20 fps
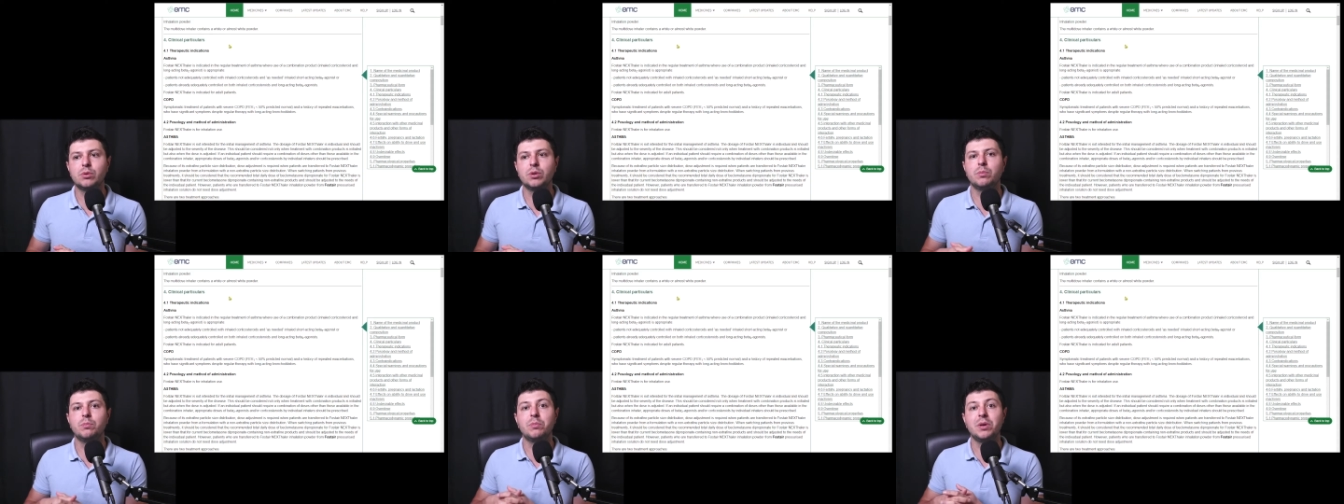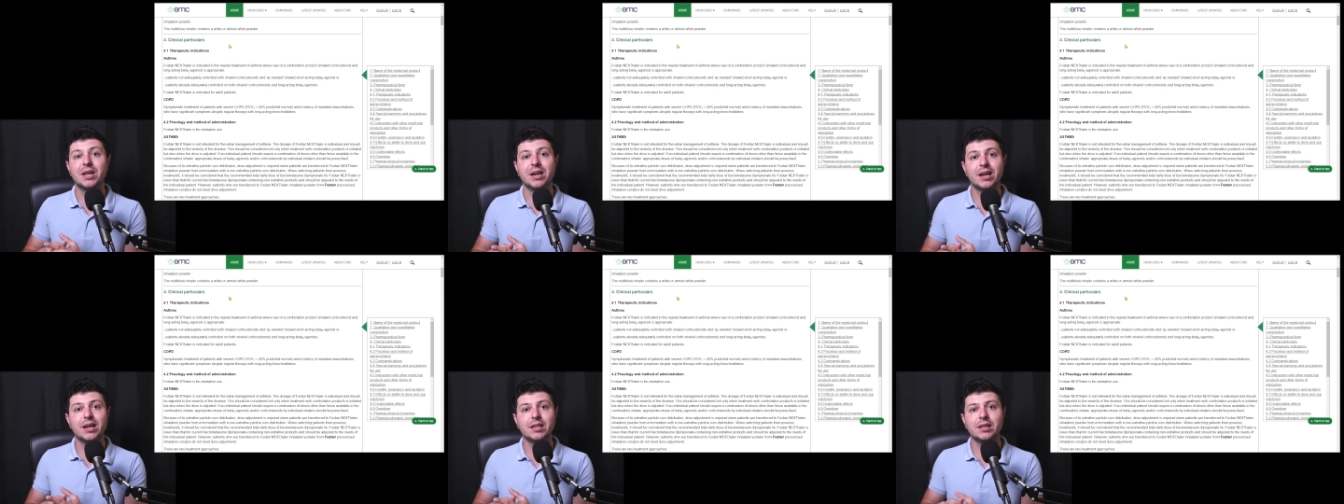
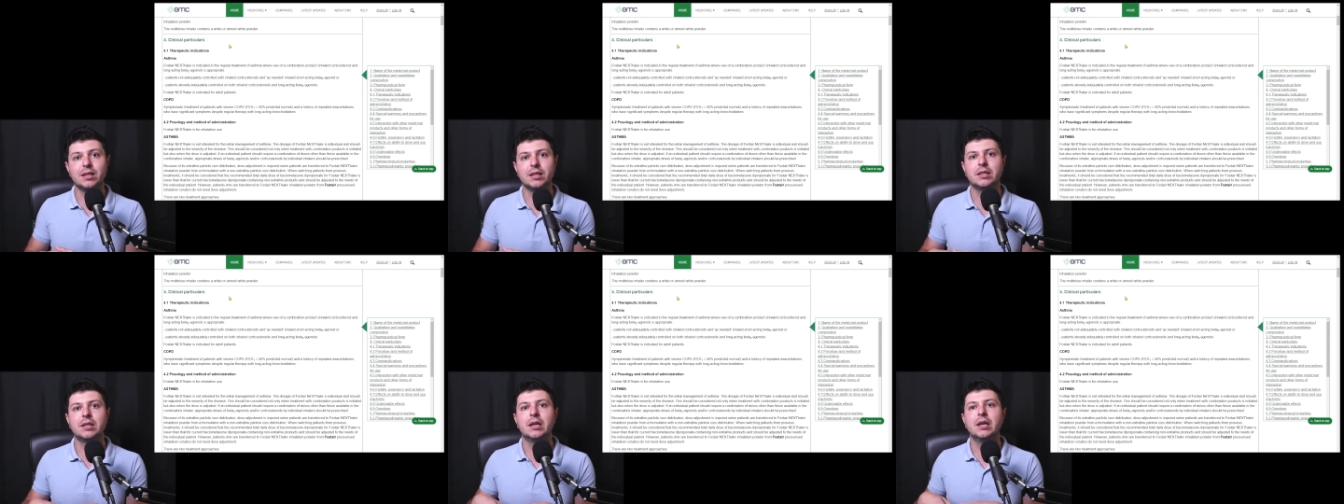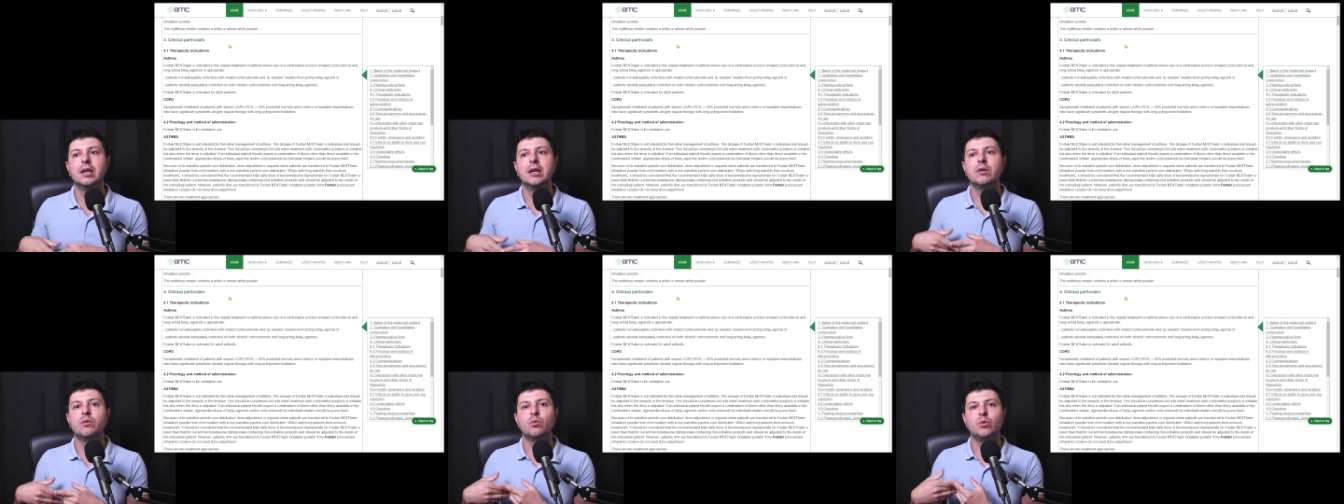behind it
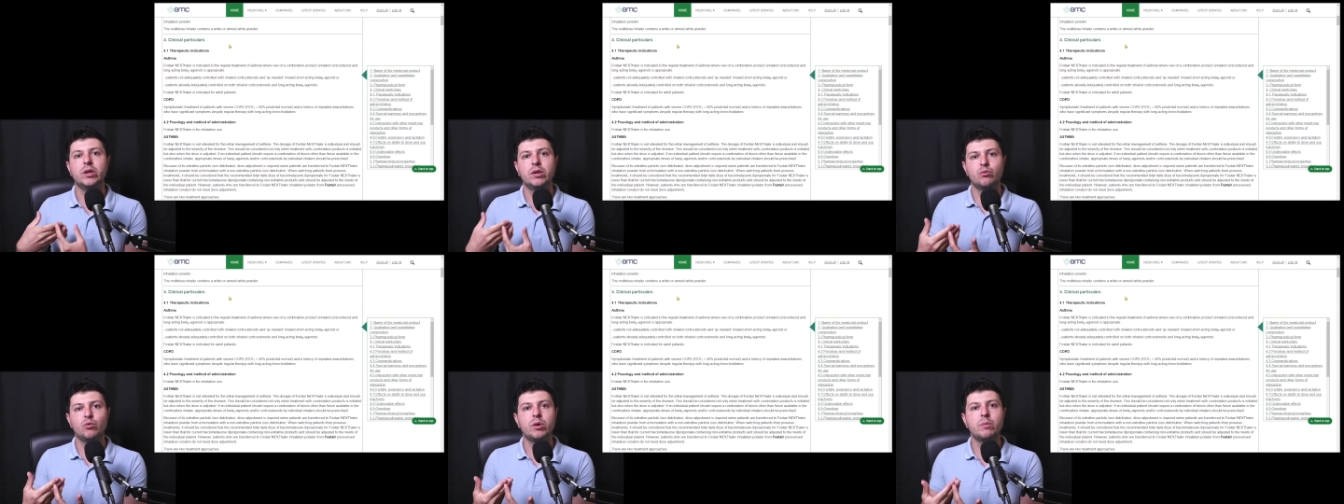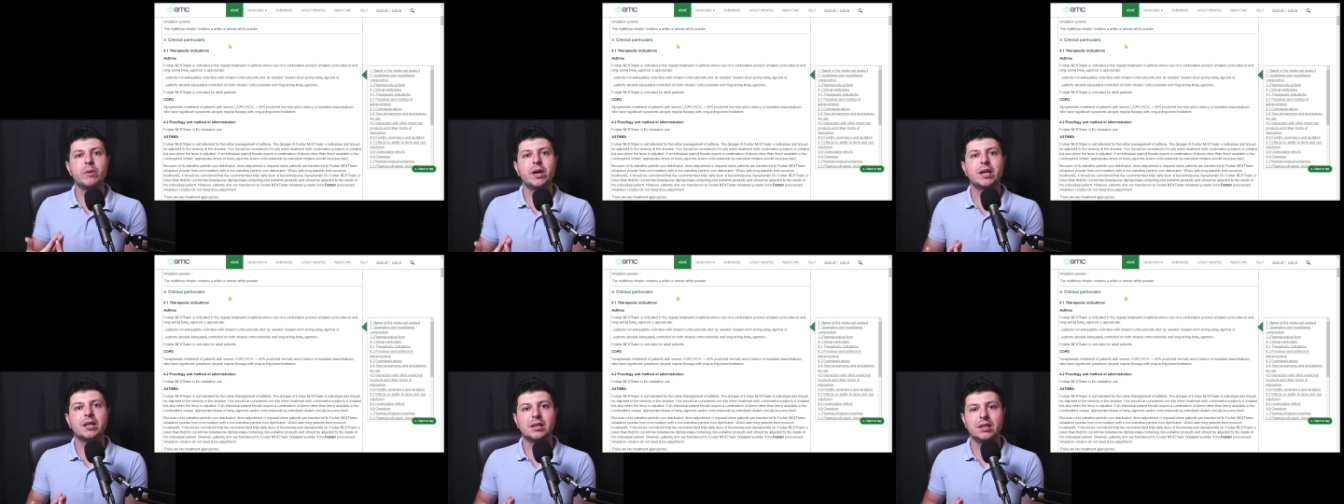when we
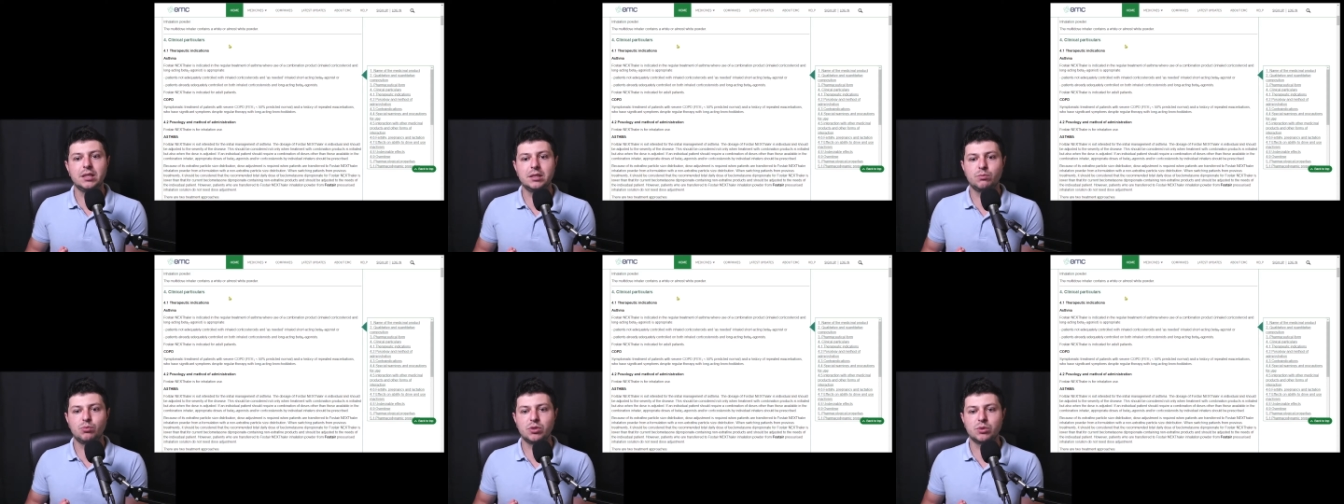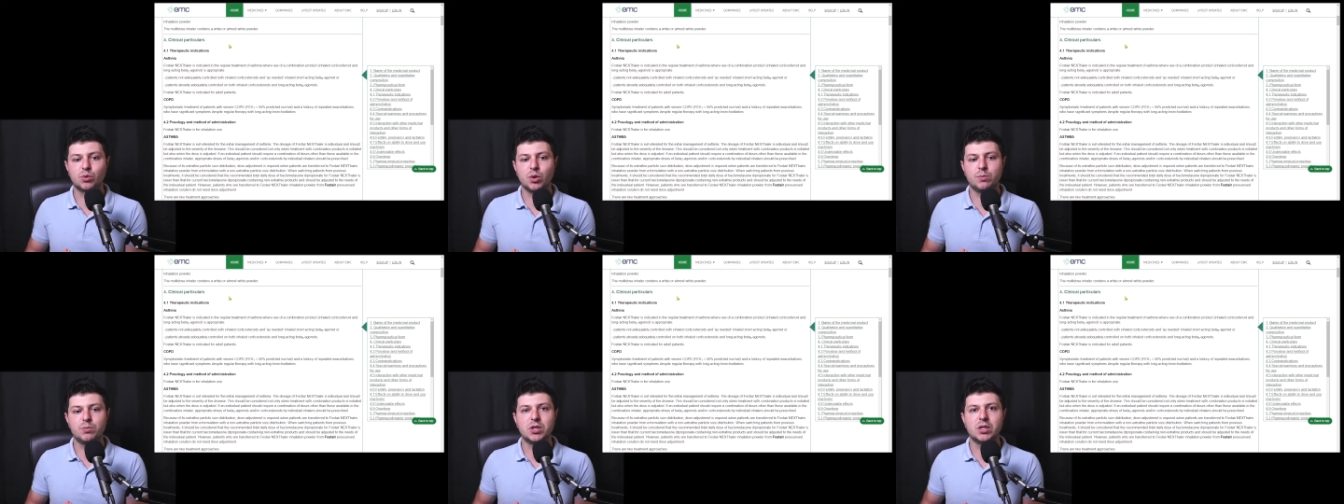make these
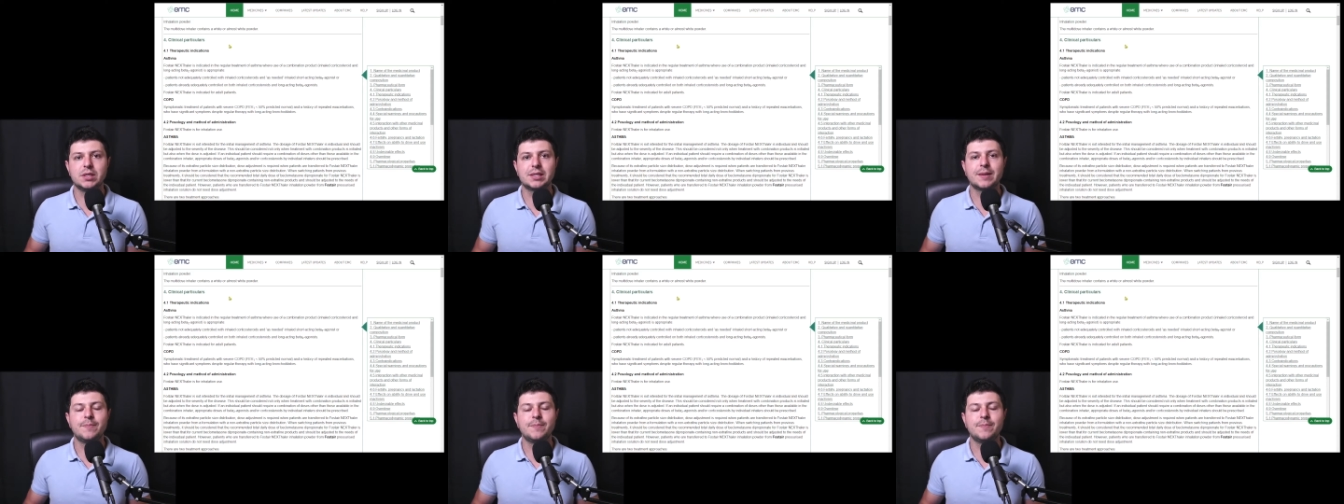prescriptions.